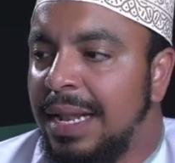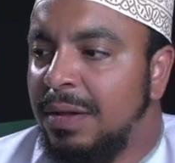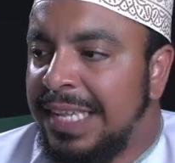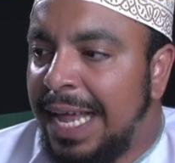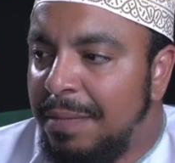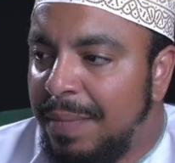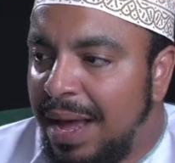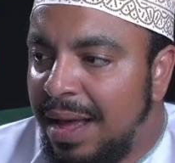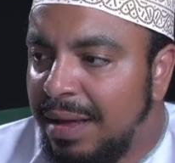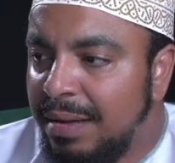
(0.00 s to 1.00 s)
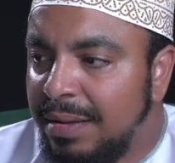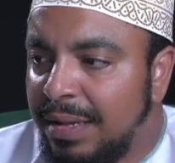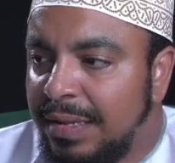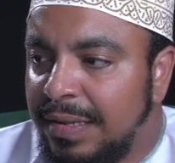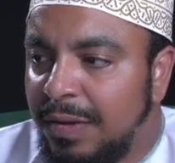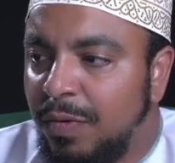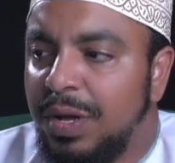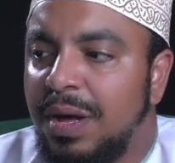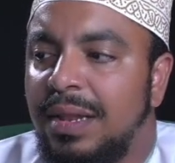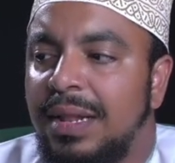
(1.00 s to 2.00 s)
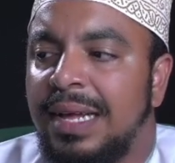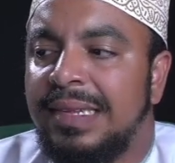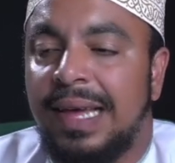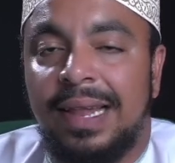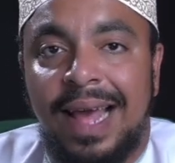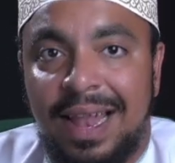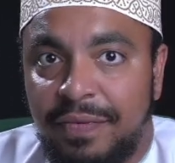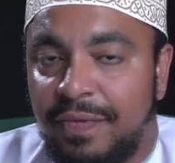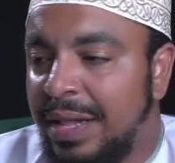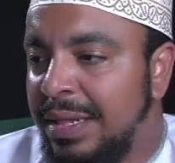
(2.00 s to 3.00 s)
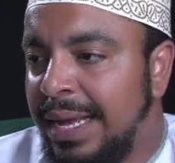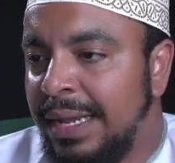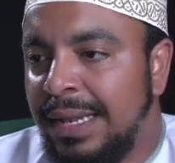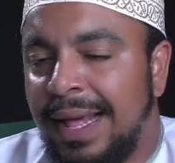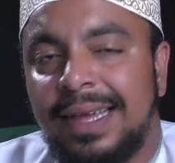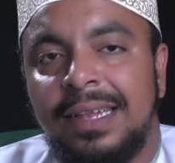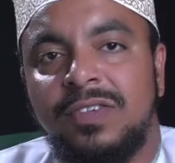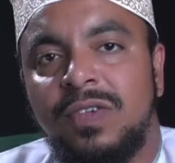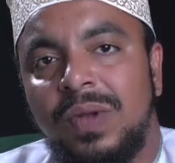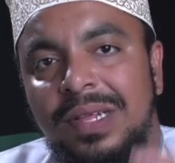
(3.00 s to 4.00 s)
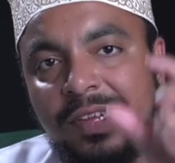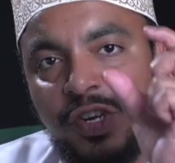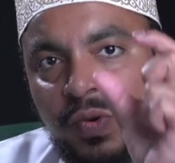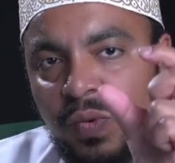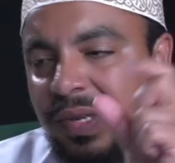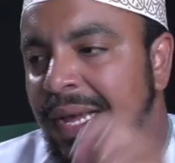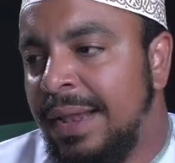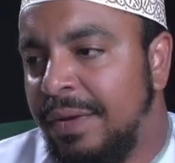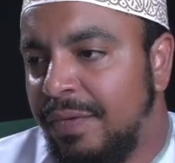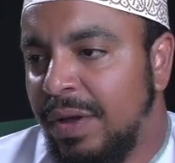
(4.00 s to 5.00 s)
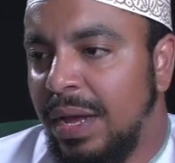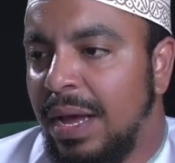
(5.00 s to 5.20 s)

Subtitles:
Now Salma is still regarded as an alif at the end, lakin is known as a short alif,